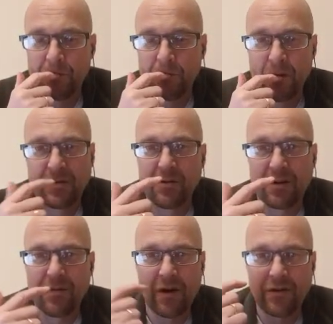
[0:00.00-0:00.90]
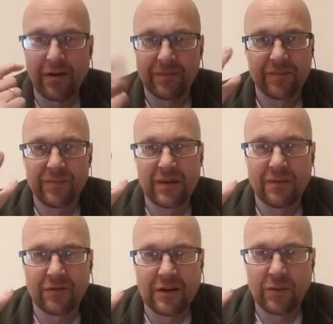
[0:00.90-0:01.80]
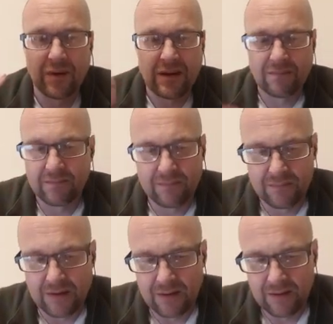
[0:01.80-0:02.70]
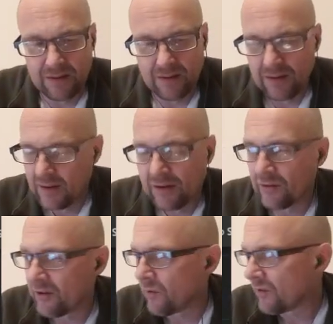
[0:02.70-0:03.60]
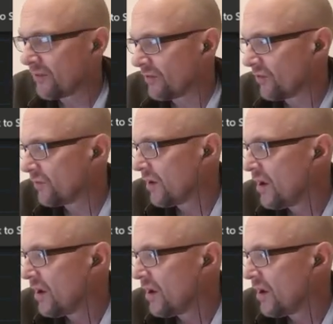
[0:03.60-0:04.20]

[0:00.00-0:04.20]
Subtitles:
Whether you got it right or not. It was equally, you couldn't tell the difference.